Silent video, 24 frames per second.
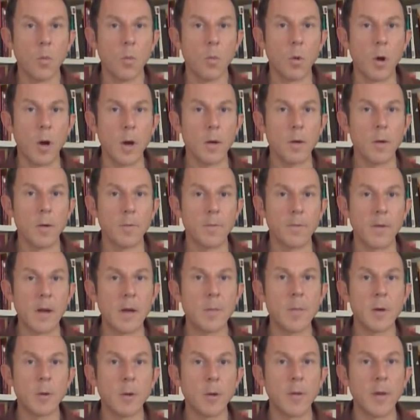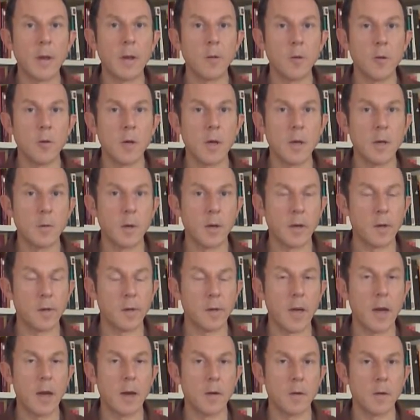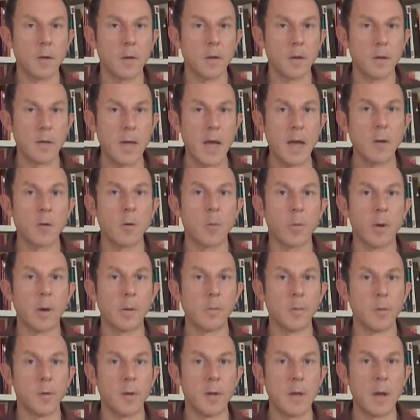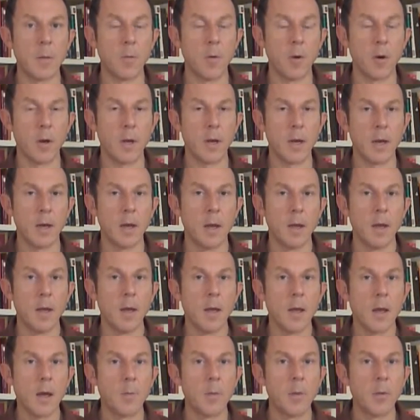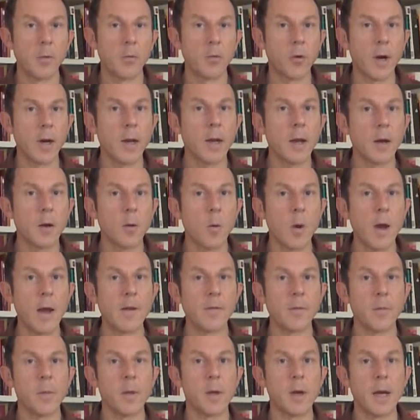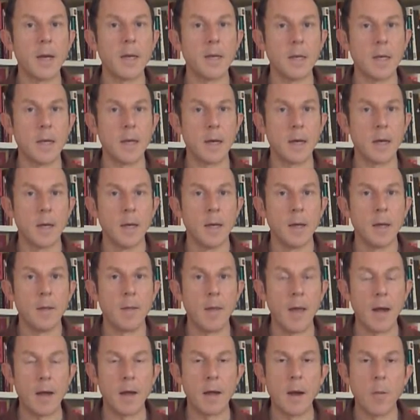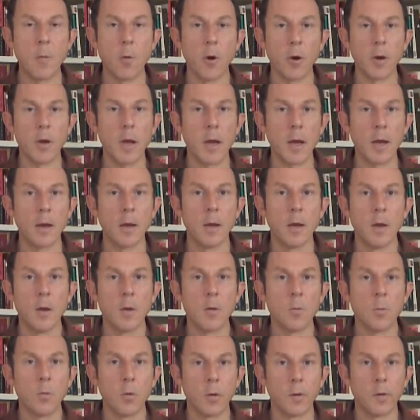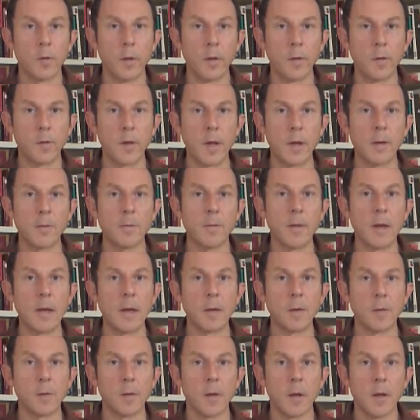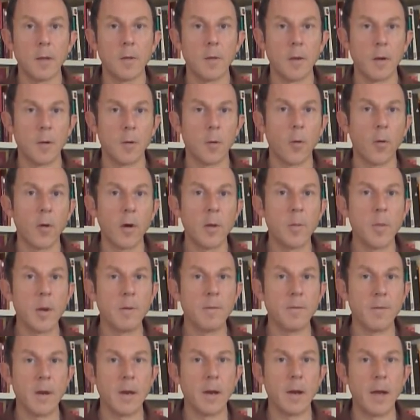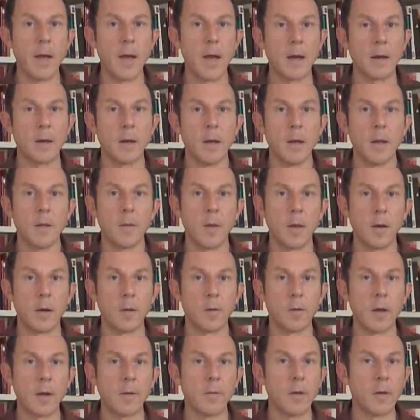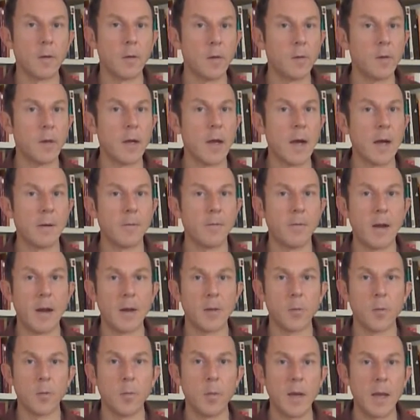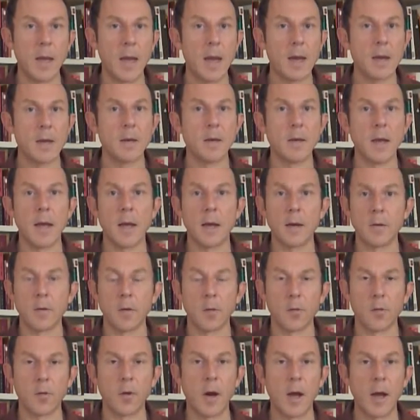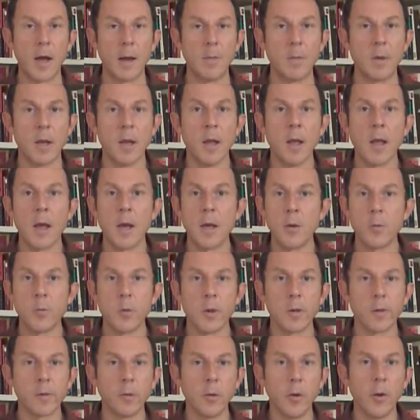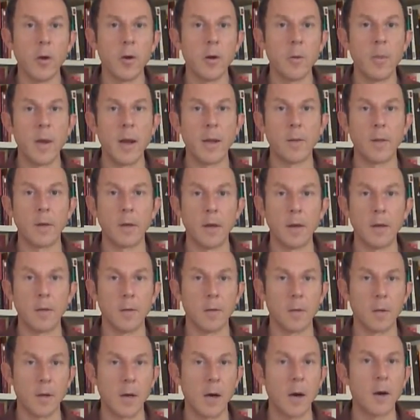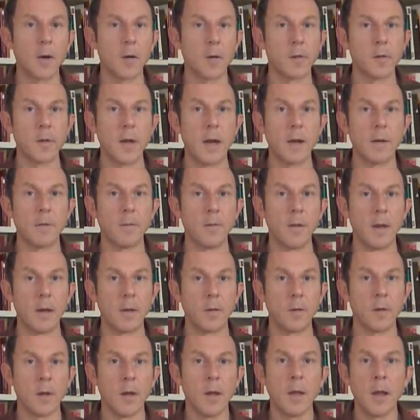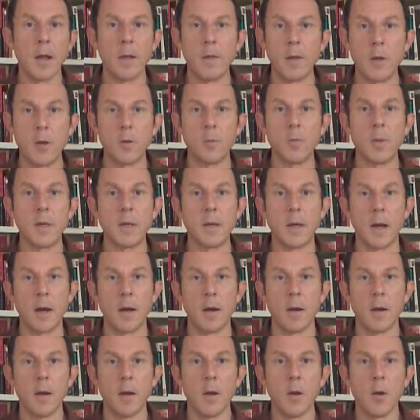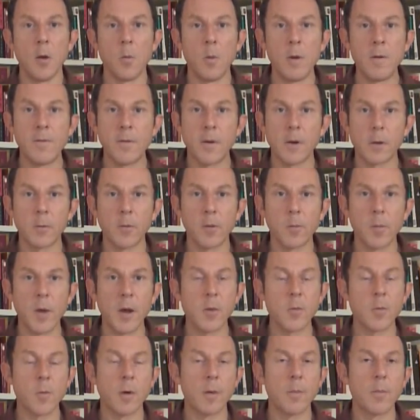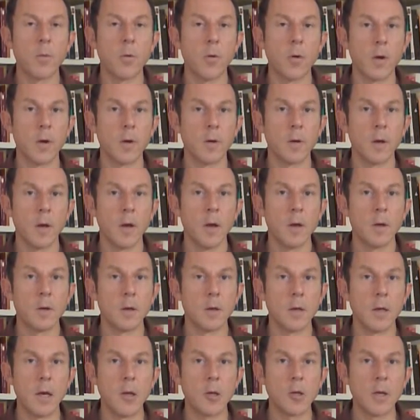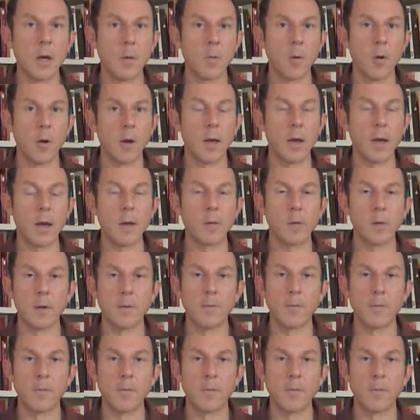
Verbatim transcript: what fundamental things you need to understand to tackle problems in networking. And we were trying to get away from the idea that networking was the set of things that had already been figured out, that a set of existing artifacts would be handed down, described, and you just learn about the current state of things, and then you'd be done. We thought it was much more important to teach networking as an